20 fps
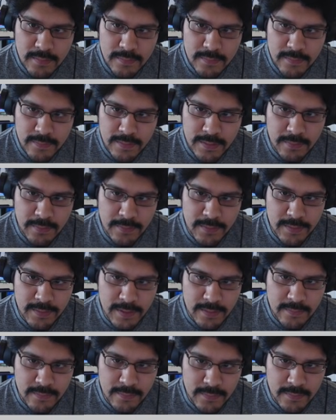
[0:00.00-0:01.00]
Just to get rid of
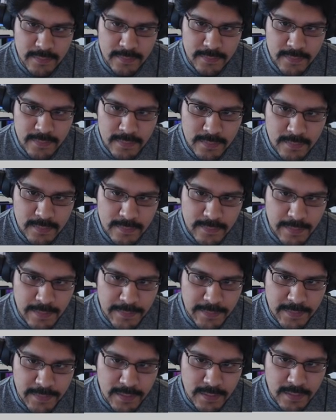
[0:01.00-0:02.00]
that sort of
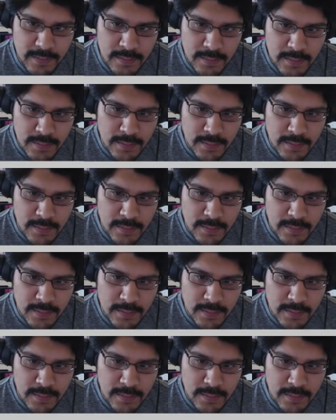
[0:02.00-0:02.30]
top thing.